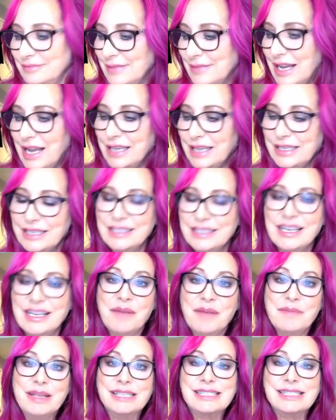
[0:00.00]
I did
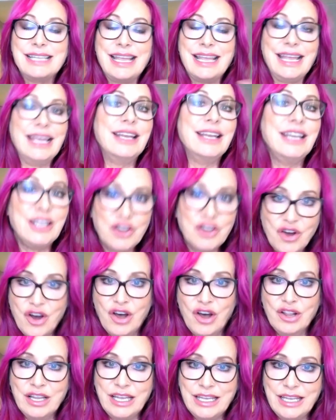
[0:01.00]
not miss any
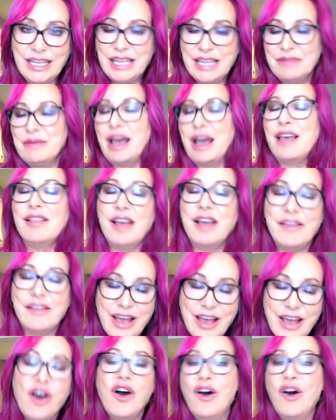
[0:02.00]
calling in my life
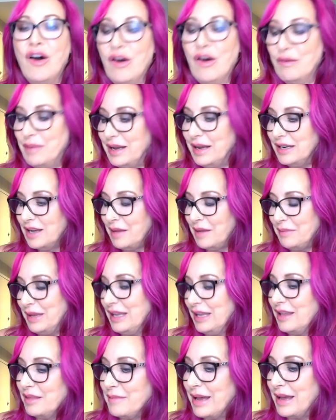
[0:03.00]
at all by not
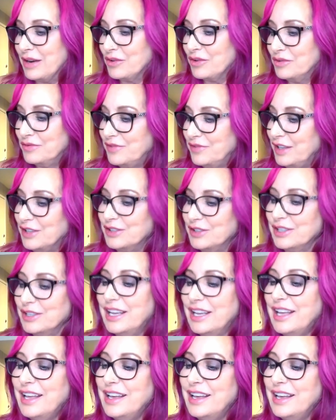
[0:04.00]
being in the medical field.